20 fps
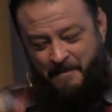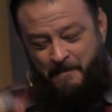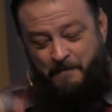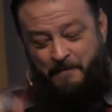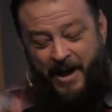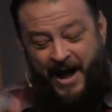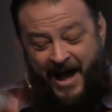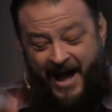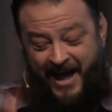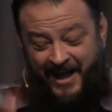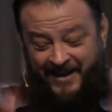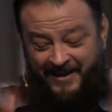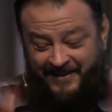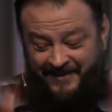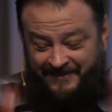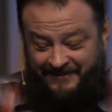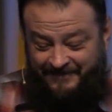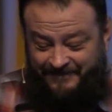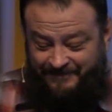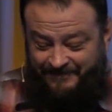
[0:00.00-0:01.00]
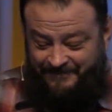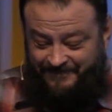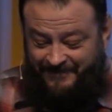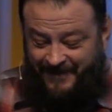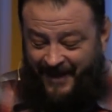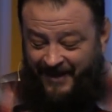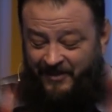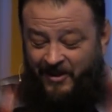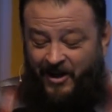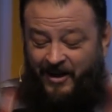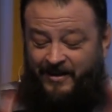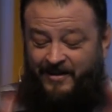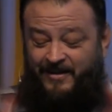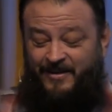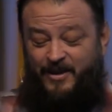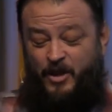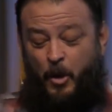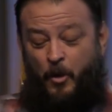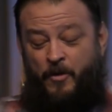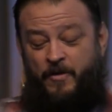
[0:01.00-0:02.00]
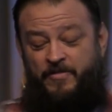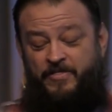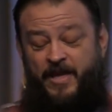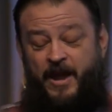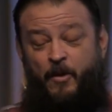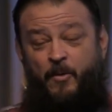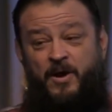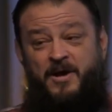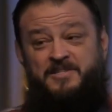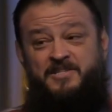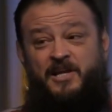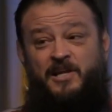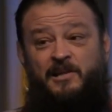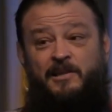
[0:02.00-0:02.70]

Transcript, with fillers: But look, there was a